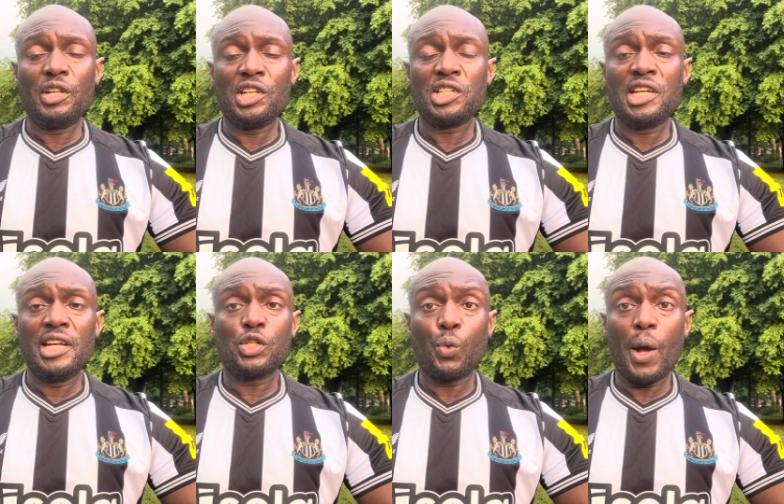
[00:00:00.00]
this
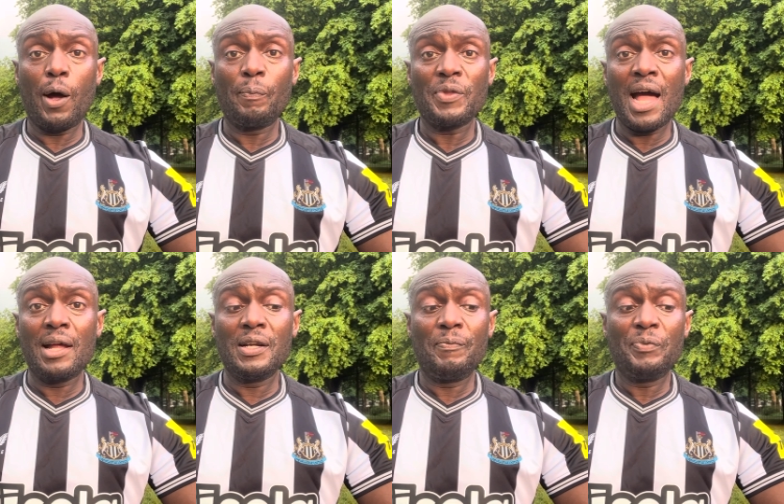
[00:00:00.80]
kid as well
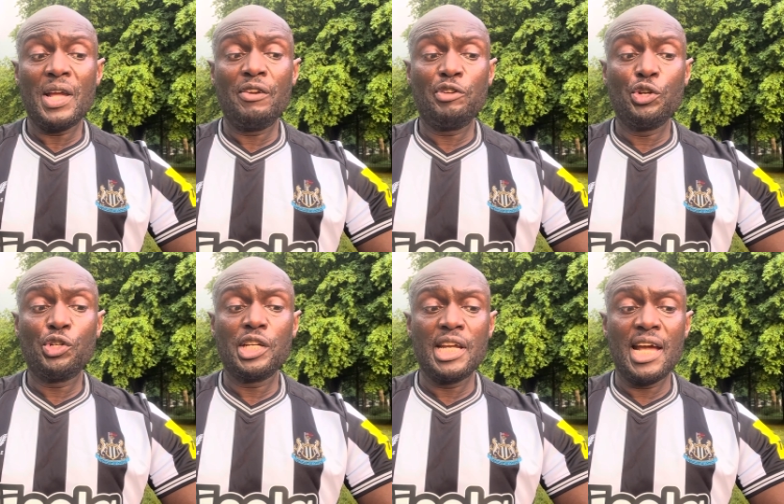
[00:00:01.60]
and in
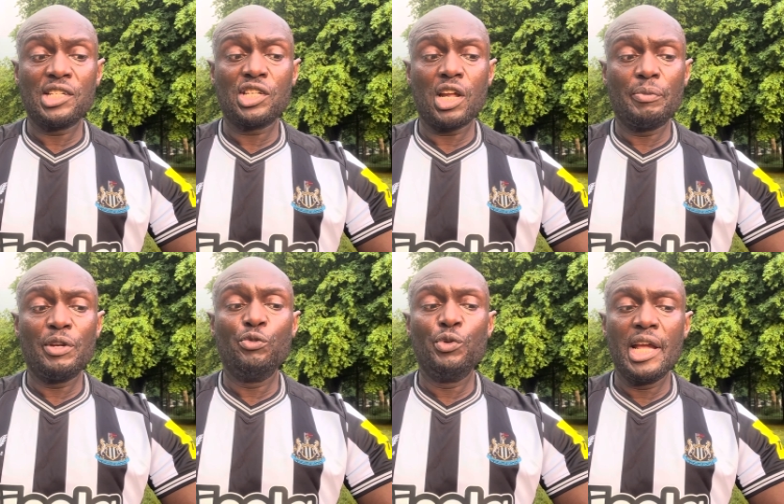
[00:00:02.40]
future years he's going to
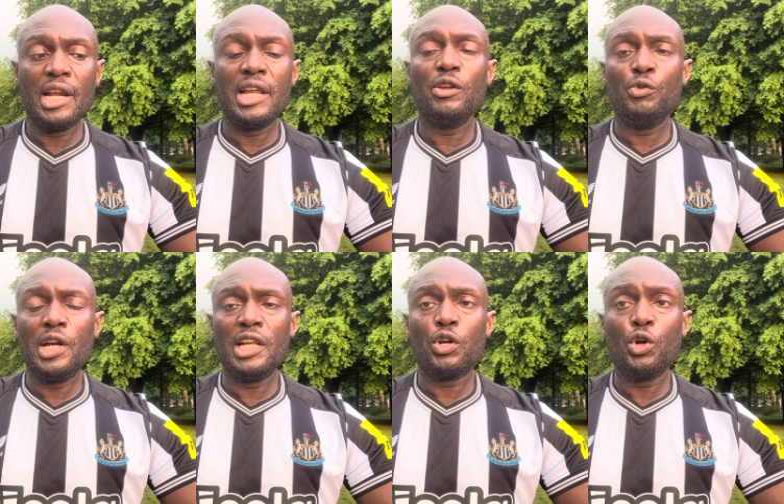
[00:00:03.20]
be really
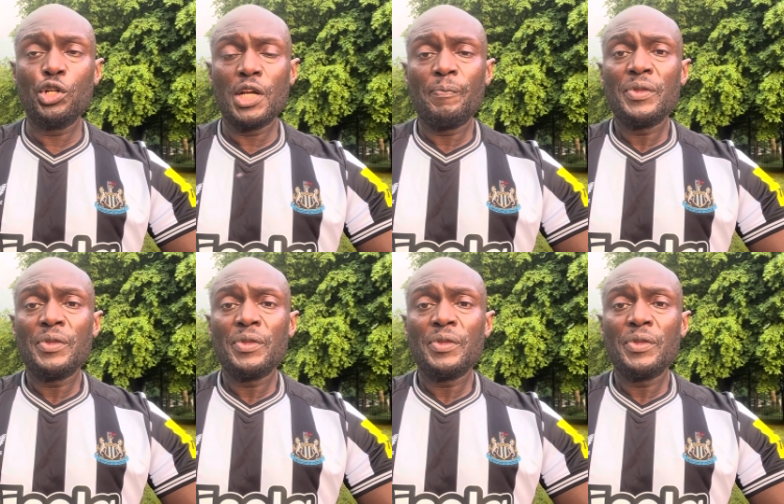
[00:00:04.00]
really good